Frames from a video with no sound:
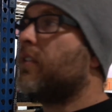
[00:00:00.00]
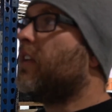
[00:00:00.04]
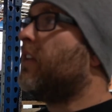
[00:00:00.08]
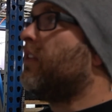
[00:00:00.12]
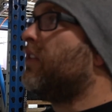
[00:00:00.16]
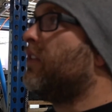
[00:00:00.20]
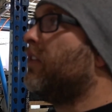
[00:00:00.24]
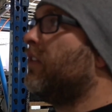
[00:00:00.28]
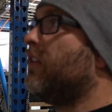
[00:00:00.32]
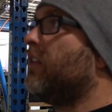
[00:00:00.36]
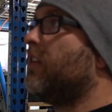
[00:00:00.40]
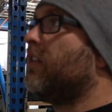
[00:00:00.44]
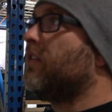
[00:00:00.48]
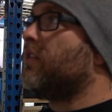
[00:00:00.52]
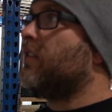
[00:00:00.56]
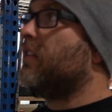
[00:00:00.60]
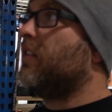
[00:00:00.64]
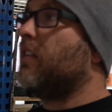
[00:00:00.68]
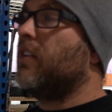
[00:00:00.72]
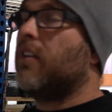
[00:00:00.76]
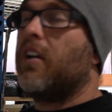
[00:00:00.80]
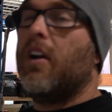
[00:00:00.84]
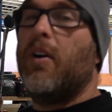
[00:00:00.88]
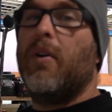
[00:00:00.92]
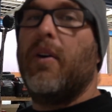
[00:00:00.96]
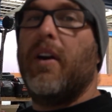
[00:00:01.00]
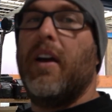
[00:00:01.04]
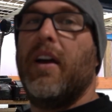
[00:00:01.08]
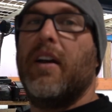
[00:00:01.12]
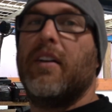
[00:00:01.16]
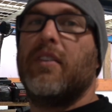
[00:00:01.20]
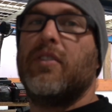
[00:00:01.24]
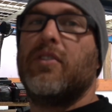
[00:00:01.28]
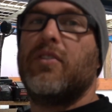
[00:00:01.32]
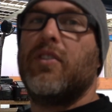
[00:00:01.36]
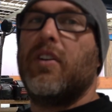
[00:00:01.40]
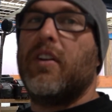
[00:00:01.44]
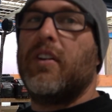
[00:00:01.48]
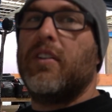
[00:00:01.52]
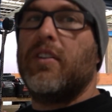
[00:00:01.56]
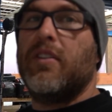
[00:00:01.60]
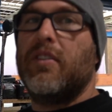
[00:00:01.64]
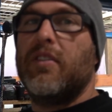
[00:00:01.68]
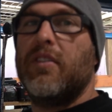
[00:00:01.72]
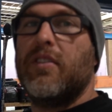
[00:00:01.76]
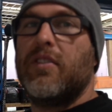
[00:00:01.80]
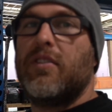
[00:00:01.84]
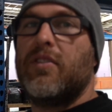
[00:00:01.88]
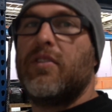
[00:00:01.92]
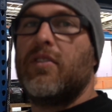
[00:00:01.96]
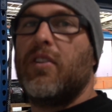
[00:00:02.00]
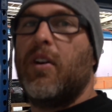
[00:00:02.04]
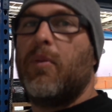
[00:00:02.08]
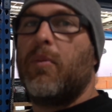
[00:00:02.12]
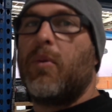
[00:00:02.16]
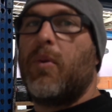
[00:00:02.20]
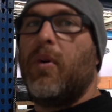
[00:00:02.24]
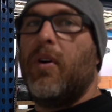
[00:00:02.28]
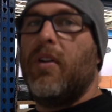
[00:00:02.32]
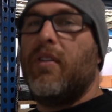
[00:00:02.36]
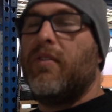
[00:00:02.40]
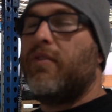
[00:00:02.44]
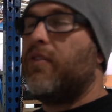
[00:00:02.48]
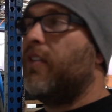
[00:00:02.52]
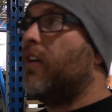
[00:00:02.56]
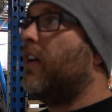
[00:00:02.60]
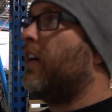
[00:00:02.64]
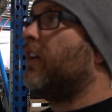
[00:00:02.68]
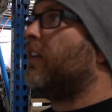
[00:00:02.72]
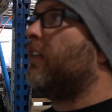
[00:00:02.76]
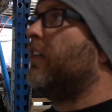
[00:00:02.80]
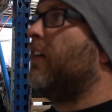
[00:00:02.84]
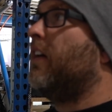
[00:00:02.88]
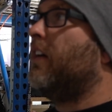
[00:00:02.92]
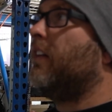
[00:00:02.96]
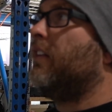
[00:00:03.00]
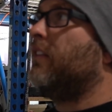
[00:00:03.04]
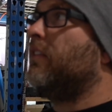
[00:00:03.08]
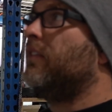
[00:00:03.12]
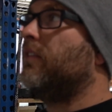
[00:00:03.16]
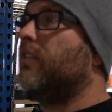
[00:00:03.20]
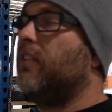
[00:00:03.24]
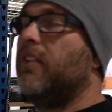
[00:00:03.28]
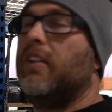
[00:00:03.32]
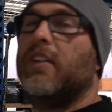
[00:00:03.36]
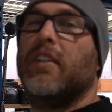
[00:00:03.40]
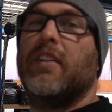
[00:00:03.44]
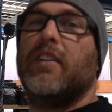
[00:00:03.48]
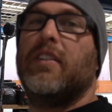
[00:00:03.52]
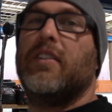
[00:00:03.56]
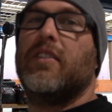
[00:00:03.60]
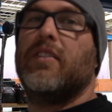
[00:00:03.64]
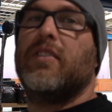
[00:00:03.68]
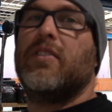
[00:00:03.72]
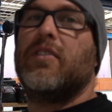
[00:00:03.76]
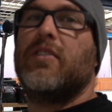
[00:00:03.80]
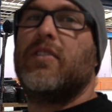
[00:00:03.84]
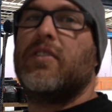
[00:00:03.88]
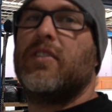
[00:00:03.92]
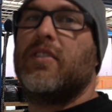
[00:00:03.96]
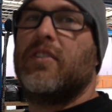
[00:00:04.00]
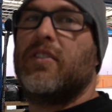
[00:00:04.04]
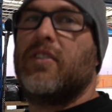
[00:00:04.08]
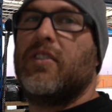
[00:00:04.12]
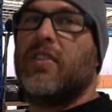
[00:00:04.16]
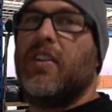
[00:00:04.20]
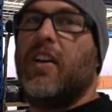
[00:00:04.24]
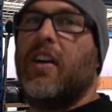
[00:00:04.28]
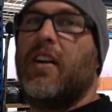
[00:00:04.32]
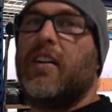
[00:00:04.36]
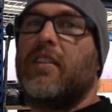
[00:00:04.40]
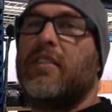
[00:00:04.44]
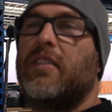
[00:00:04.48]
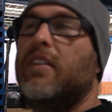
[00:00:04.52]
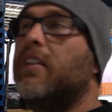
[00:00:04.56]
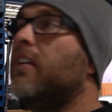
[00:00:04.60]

I thought I was going to go out and try to do this top qualifying run, and really just sucked.